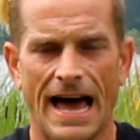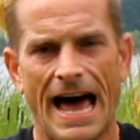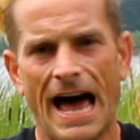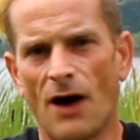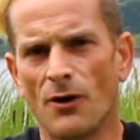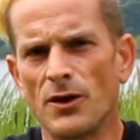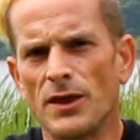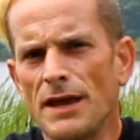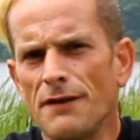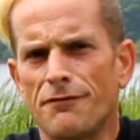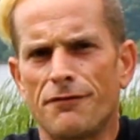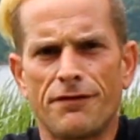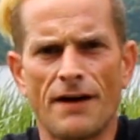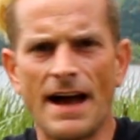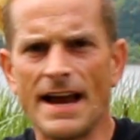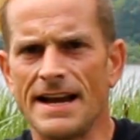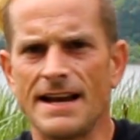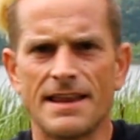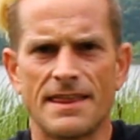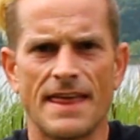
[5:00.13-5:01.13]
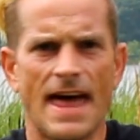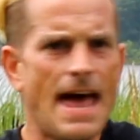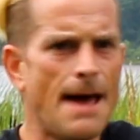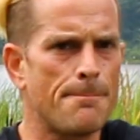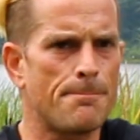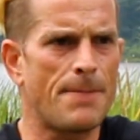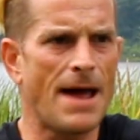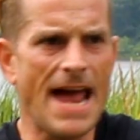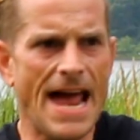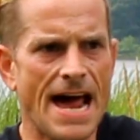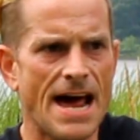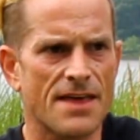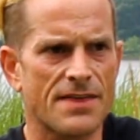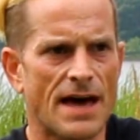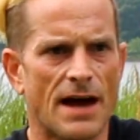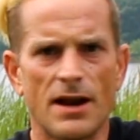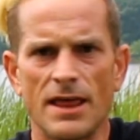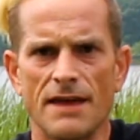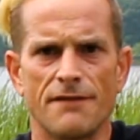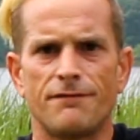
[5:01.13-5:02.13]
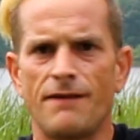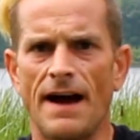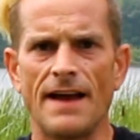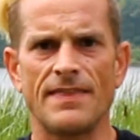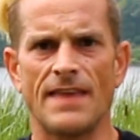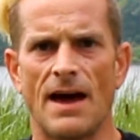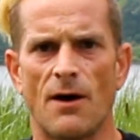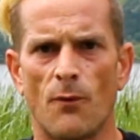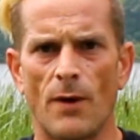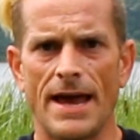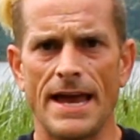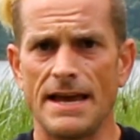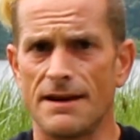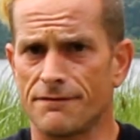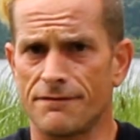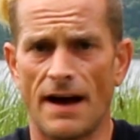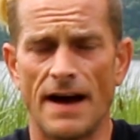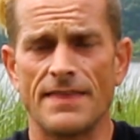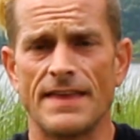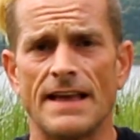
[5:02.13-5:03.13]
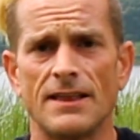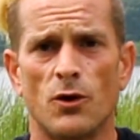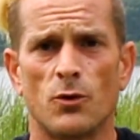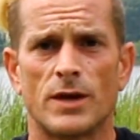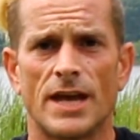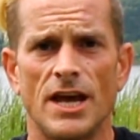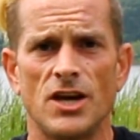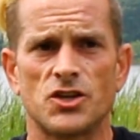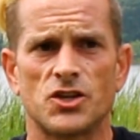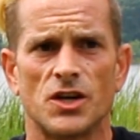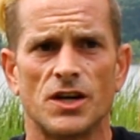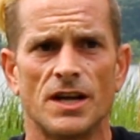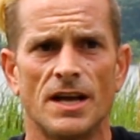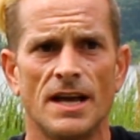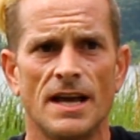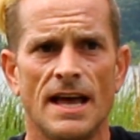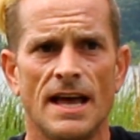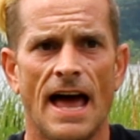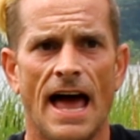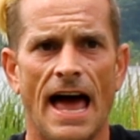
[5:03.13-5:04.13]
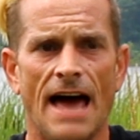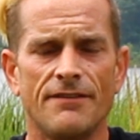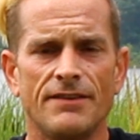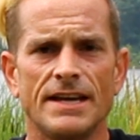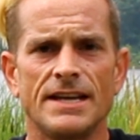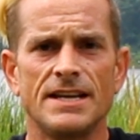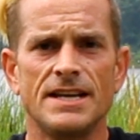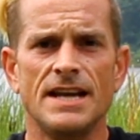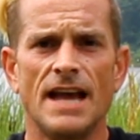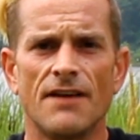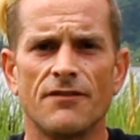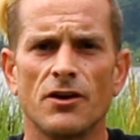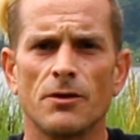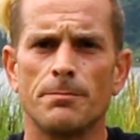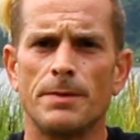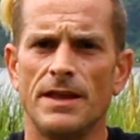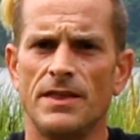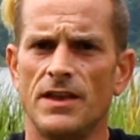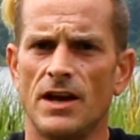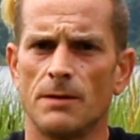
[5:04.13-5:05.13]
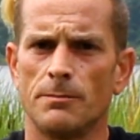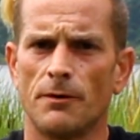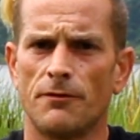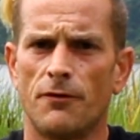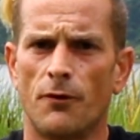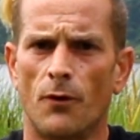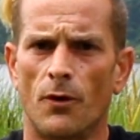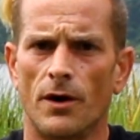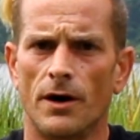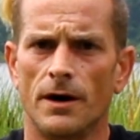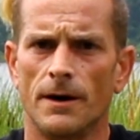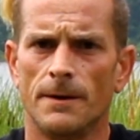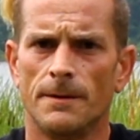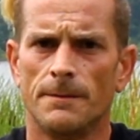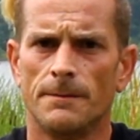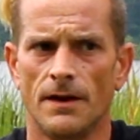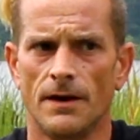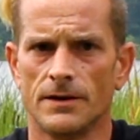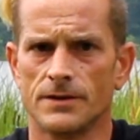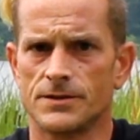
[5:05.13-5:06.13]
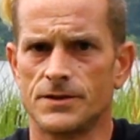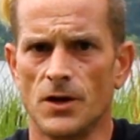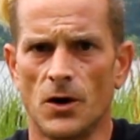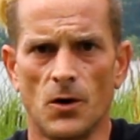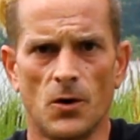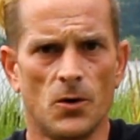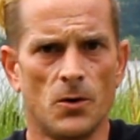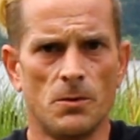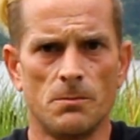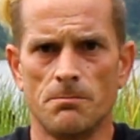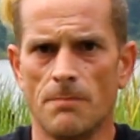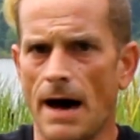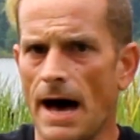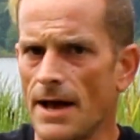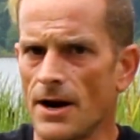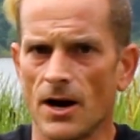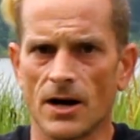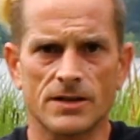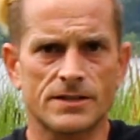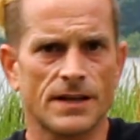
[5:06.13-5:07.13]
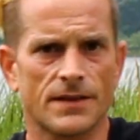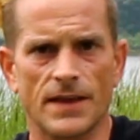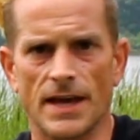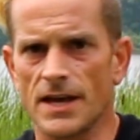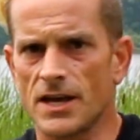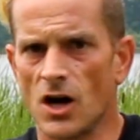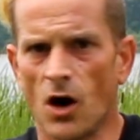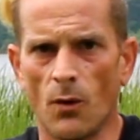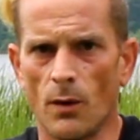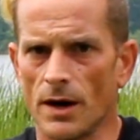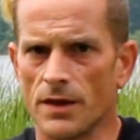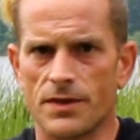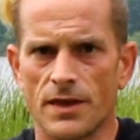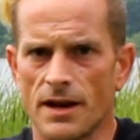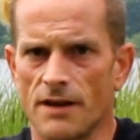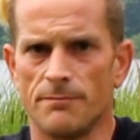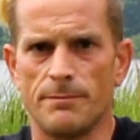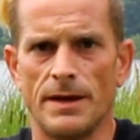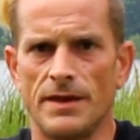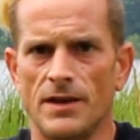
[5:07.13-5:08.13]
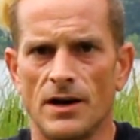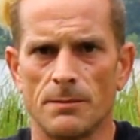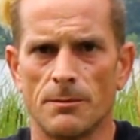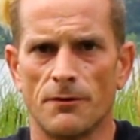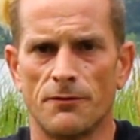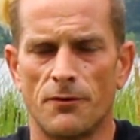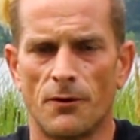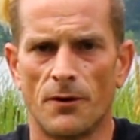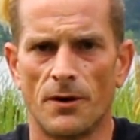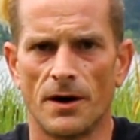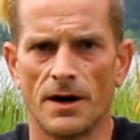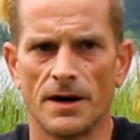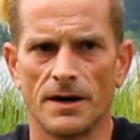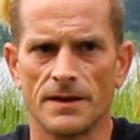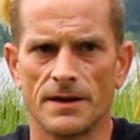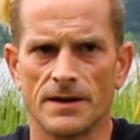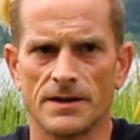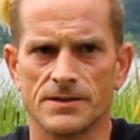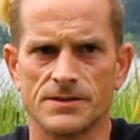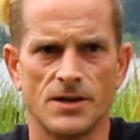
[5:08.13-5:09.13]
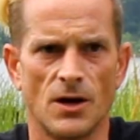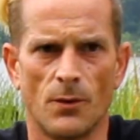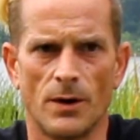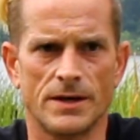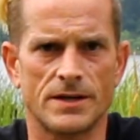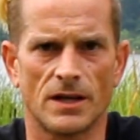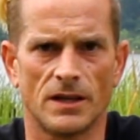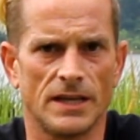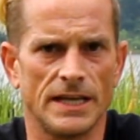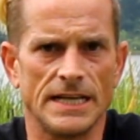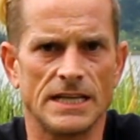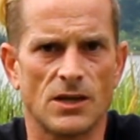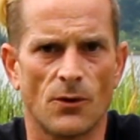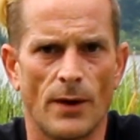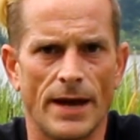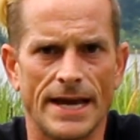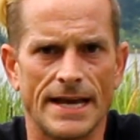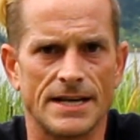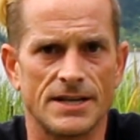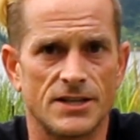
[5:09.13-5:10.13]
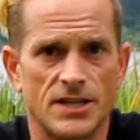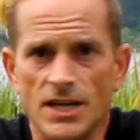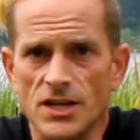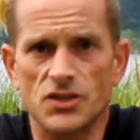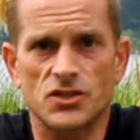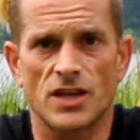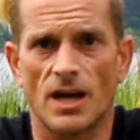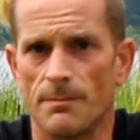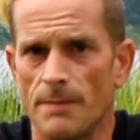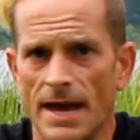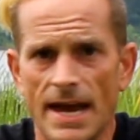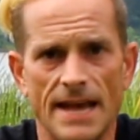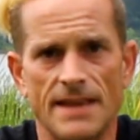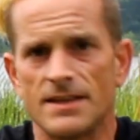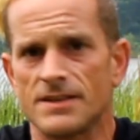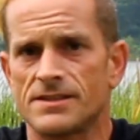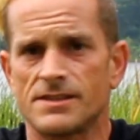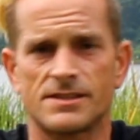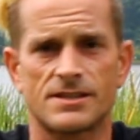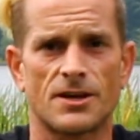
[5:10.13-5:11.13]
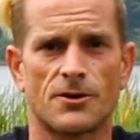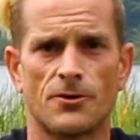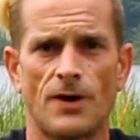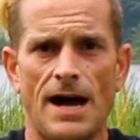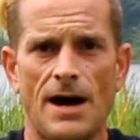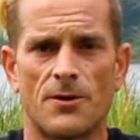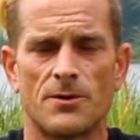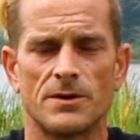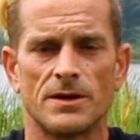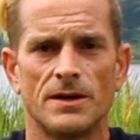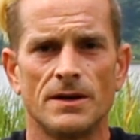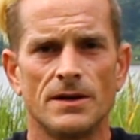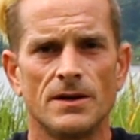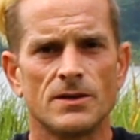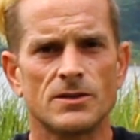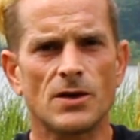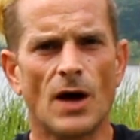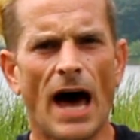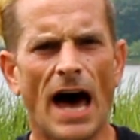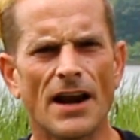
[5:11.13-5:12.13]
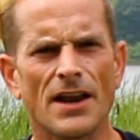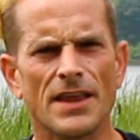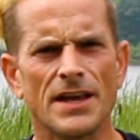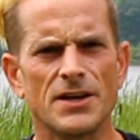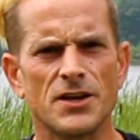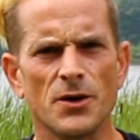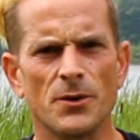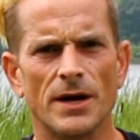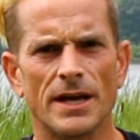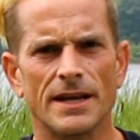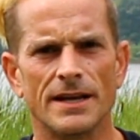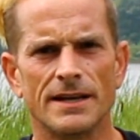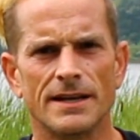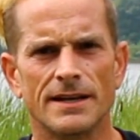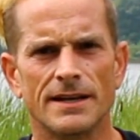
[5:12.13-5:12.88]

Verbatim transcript: How do they find that path? How do they find that way and find that location, having never been there before? There's no monarchs that they go with that have been there before. There's no one to lead the way and teach them, hey, this is the route. So how do they do it?